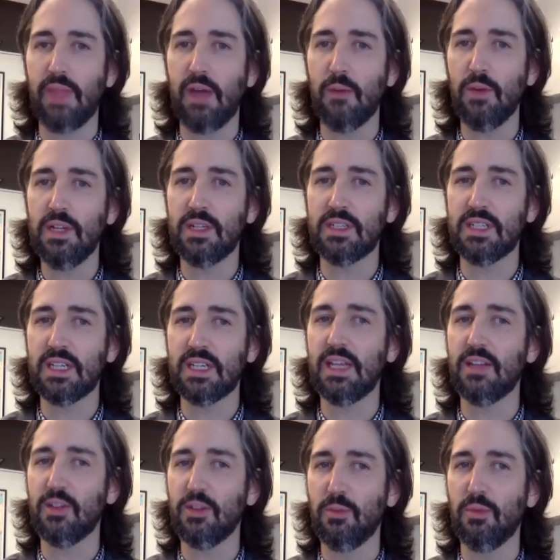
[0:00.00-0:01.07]
want to dig in a
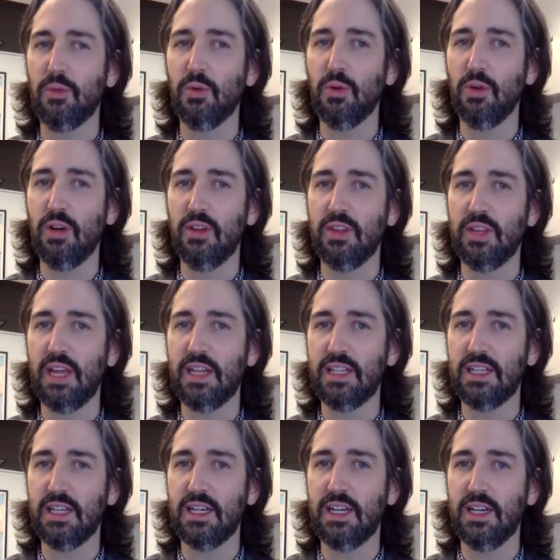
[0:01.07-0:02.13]
little more on the
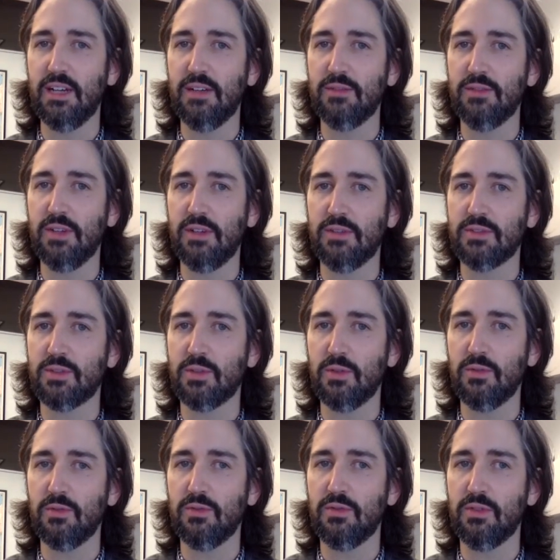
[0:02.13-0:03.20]
idea of sort of
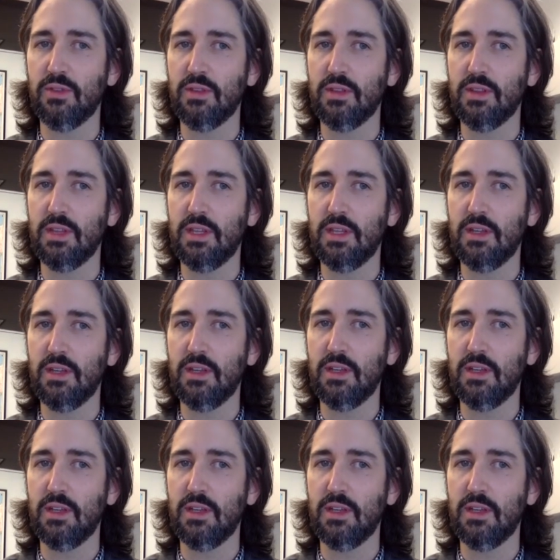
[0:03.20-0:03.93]
the